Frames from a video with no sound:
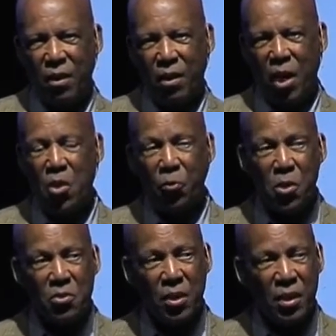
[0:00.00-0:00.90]

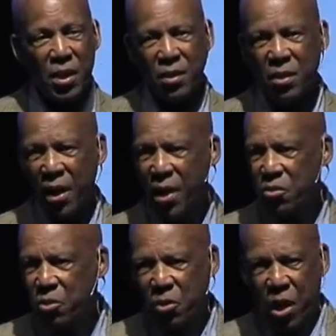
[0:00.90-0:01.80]
Unfortunately, the
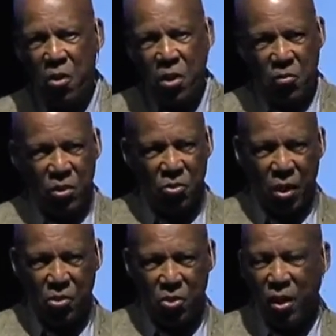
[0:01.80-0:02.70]
national narrative is
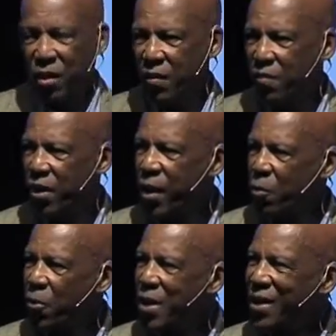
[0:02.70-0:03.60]
such that
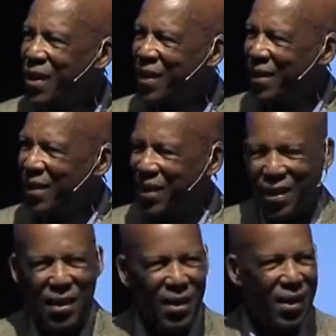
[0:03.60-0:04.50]
we get
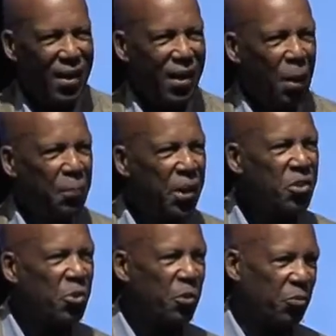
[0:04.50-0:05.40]
a
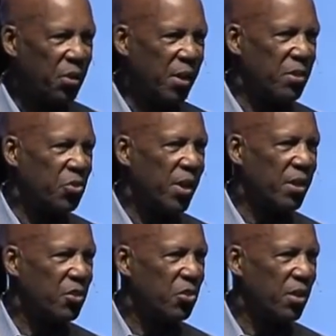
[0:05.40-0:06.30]
picture of things that
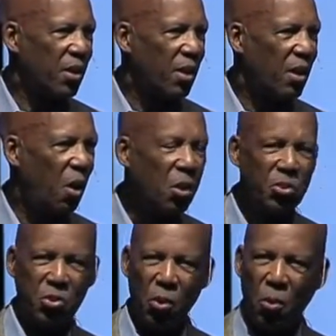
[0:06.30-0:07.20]
is
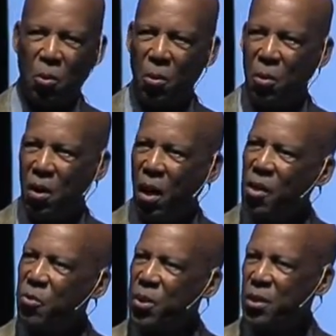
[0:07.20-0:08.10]
also
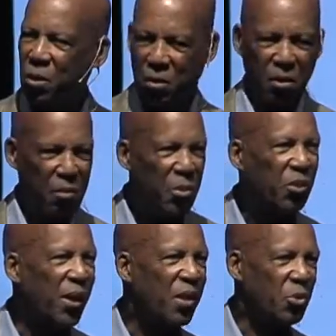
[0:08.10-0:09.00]
unreal,
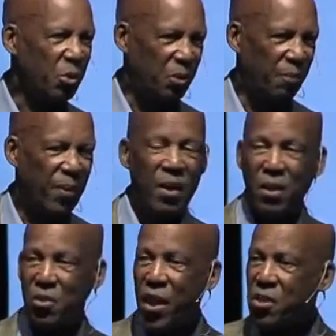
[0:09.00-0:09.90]
mythological.
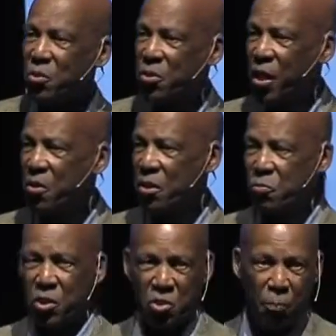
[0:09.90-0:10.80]
The national narrative
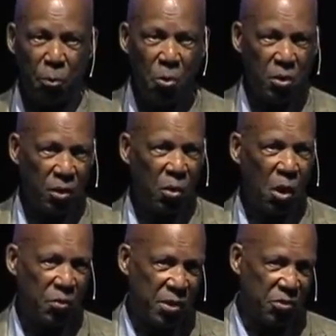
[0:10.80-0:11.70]
would support all
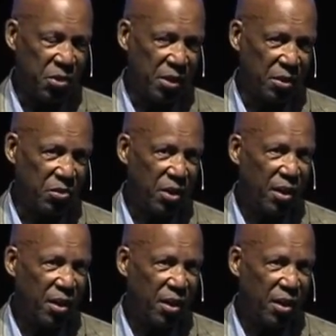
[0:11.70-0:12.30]
of these things.